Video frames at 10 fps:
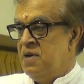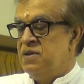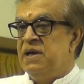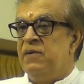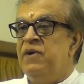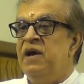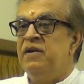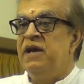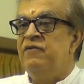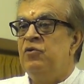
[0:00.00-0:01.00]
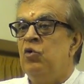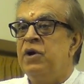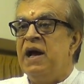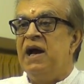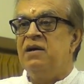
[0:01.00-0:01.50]
They have to
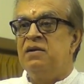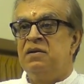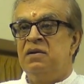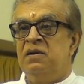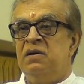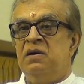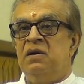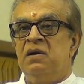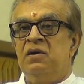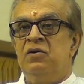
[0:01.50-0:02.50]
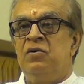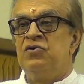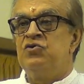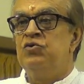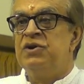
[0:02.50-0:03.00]
look at, you know,
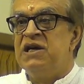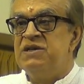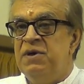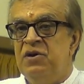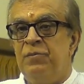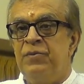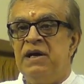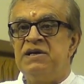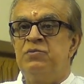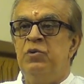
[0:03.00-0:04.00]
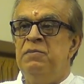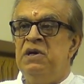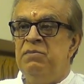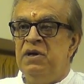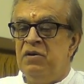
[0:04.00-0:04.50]
Shudras being oppressed,
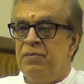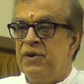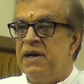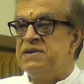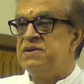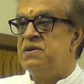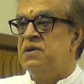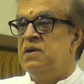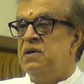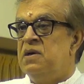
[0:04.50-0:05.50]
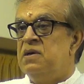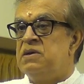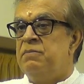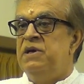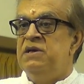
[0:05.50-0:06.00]
women being oppressed,
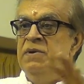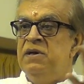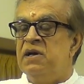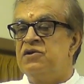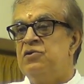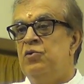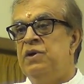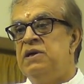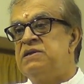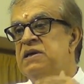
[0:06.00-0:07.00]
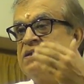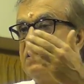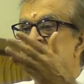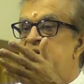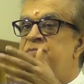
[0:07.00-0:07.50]
somebody being excluded,
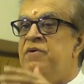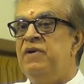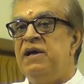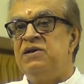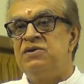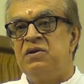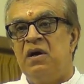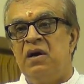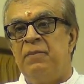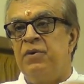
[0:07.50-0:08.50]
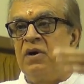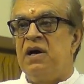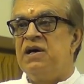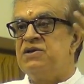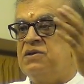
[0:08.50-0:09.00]
Sanskrit is privileged, upper
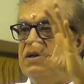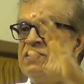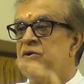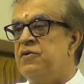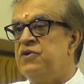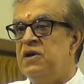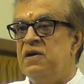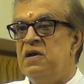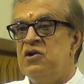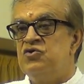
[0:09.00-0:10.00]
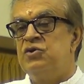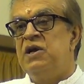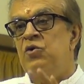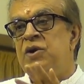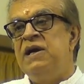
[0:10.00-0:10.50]
caste, this sort of thing. So they're
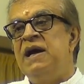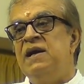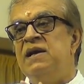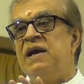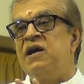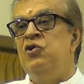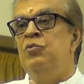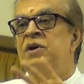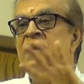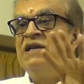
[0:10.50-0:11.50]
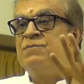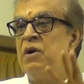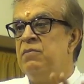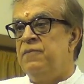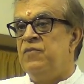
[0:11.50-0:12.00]
looking at it like a human rights
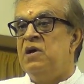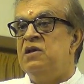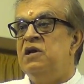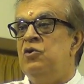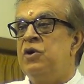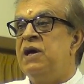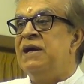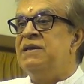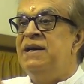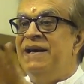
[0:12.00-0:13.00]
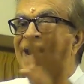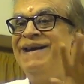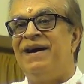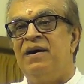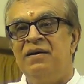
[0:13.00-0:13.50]
problem. They're looking at the
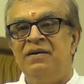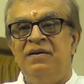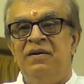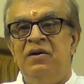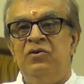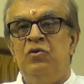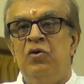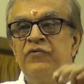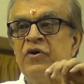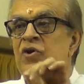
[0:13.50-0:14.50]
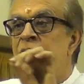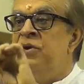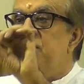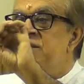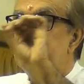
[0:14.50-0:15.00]
data to look for human
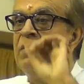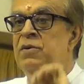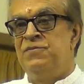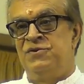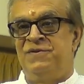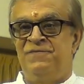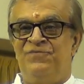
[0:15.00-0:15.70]
rights problems.